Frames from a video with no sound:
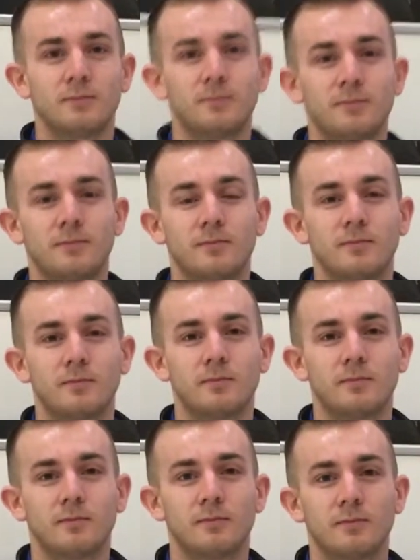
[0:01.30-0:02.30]
Good morning.
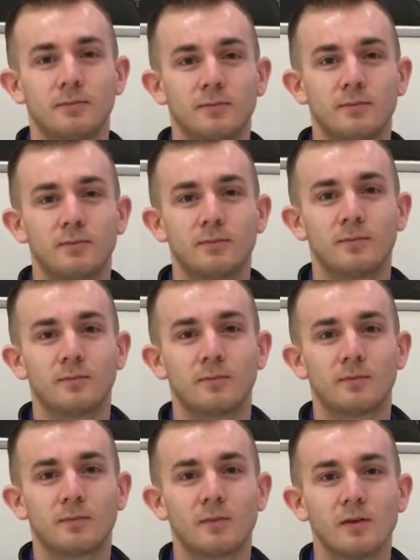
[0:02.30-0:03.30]
Introduce yourself for us.
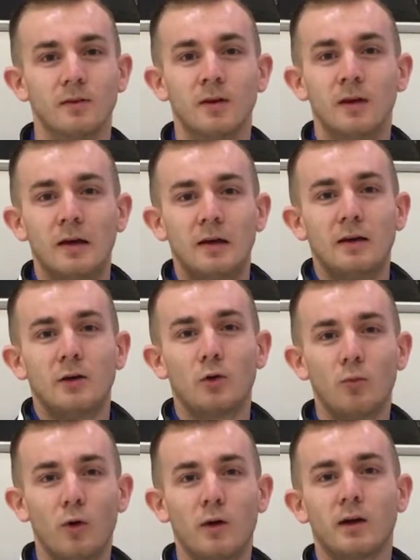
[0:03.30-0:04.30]

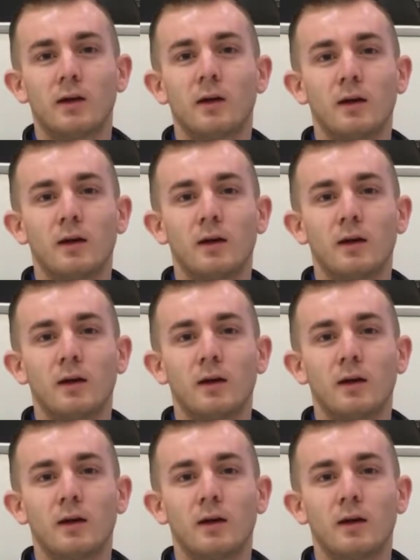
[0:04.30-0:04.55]
Good morning.